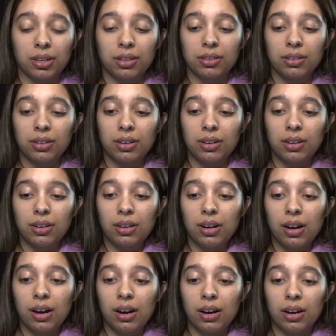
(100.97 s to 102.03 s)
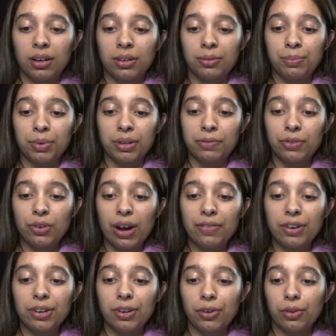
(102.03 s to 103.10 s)
there. But if you have
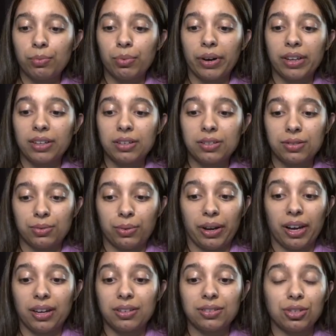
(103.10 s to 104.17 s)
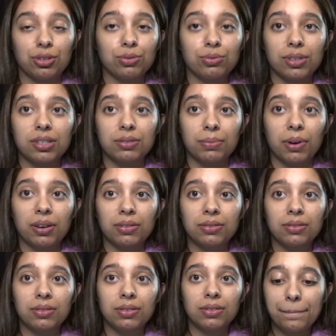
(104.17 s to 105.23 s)
any other brand, that is okay to use as well.
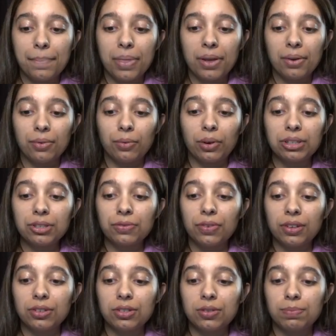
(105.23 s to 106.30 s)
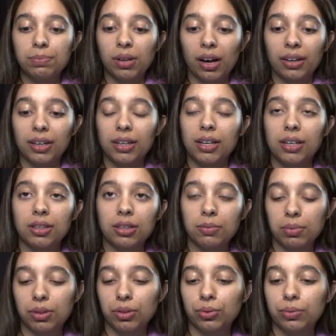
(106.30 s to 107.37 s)
Once you finish blocking in the
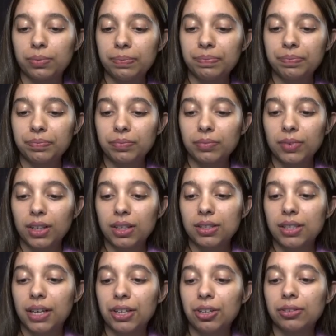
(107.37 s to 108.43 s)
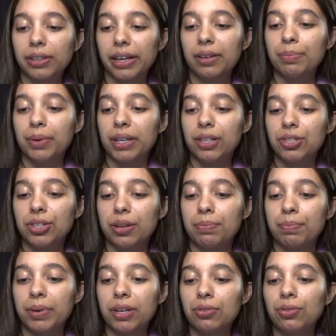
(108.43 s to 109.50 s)
balloon, take your light peach and
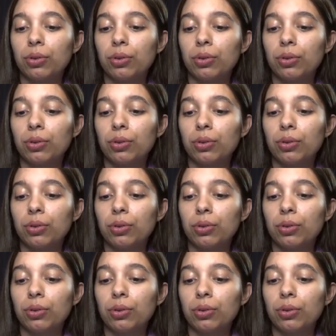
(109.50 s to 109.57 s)
pink